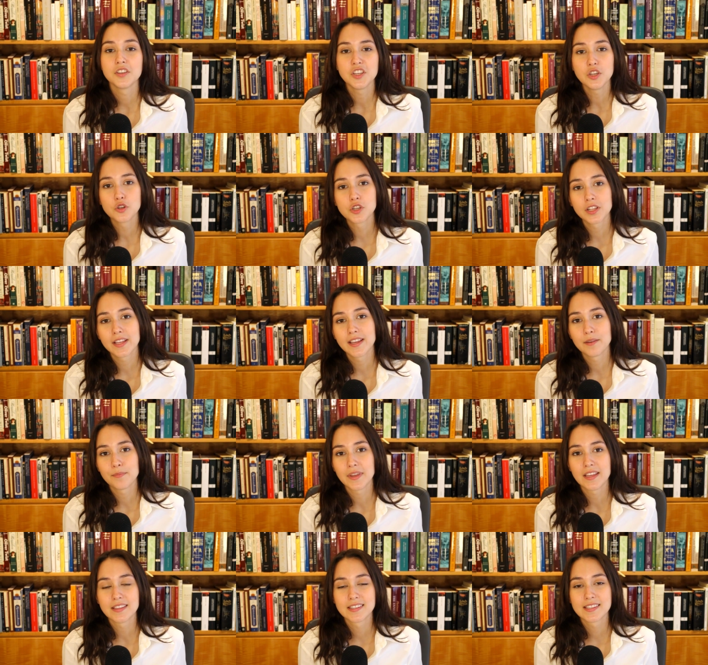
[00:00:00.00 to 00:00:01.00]
Usually it
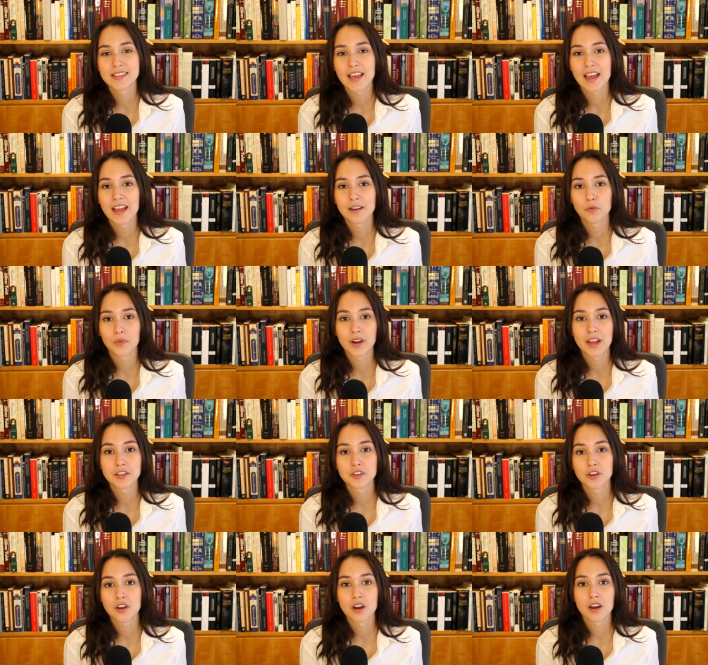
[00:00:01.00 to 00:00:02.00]
means that when I
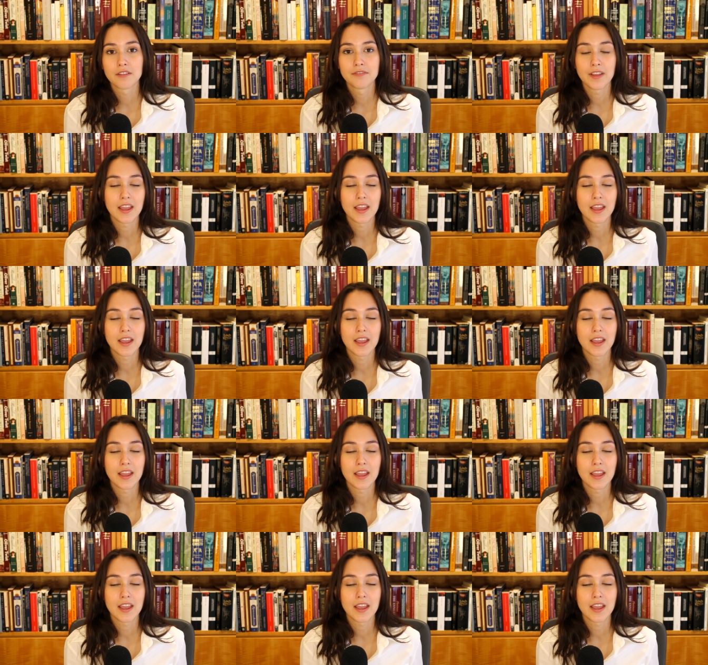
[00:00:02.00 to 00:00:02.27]
took off